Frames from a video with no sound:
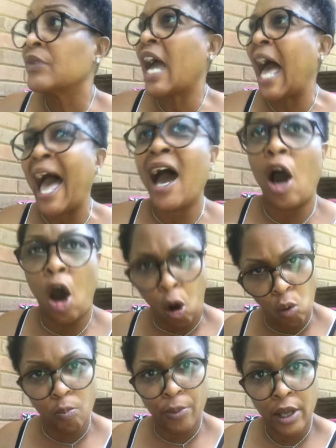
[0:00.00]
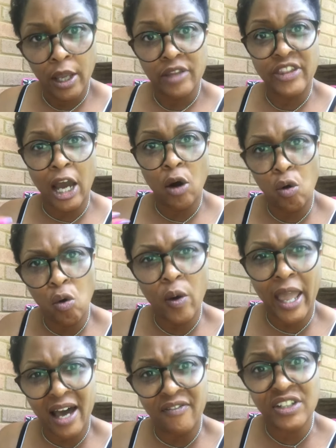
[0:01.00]
I hope that
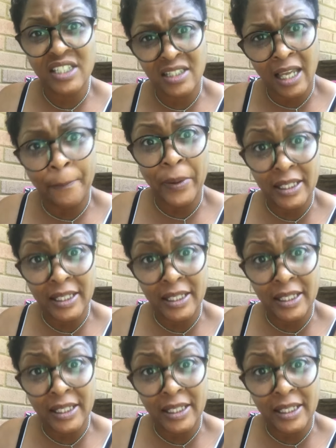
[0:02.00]
whoever step